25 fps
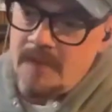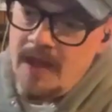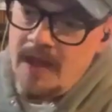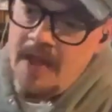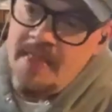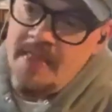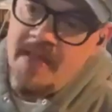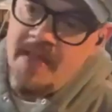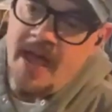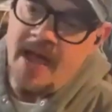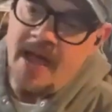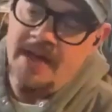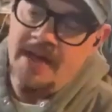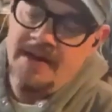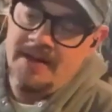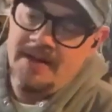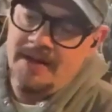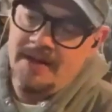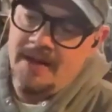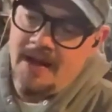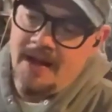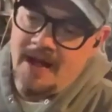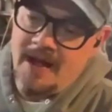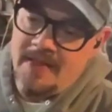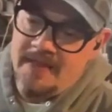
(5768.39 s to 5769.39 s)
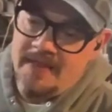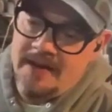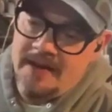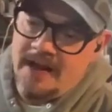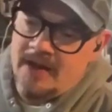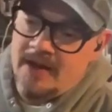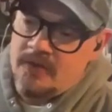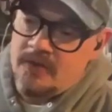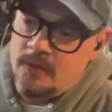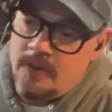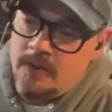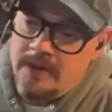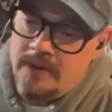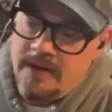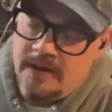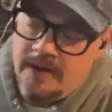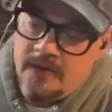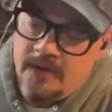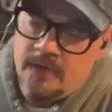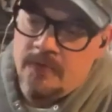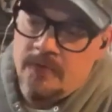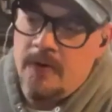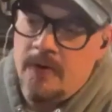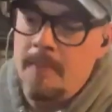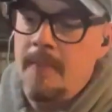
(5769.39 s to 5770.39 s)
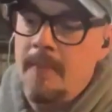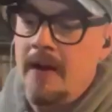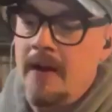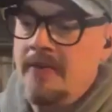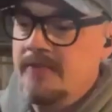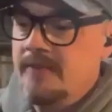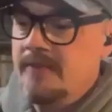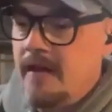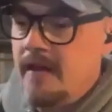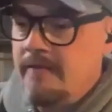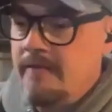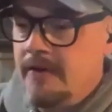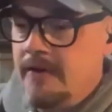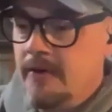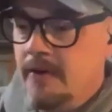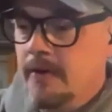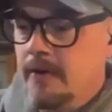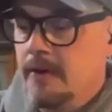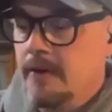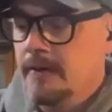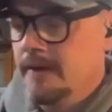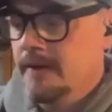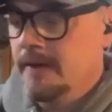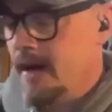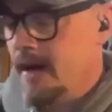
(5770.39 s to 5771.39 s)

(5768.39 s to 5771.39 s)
And then the next one is from my 7-year-old.